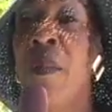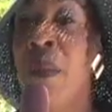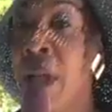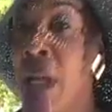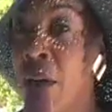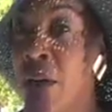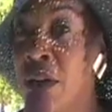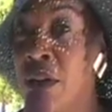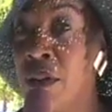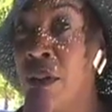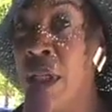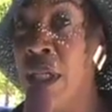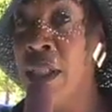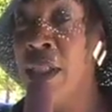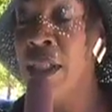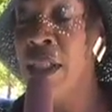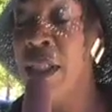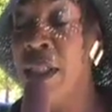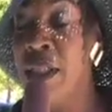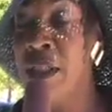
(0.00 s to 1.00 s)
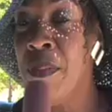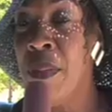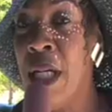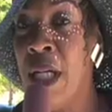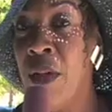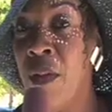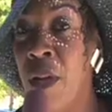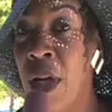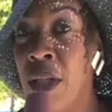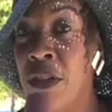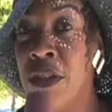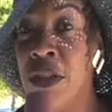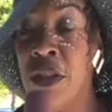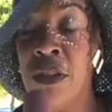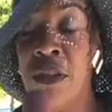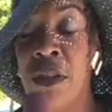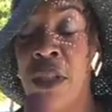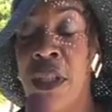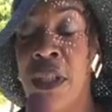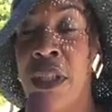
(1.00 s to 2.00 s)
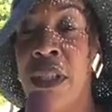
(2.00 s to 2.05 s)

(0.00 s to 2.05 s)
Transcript: but I was raised in East Palo Alto.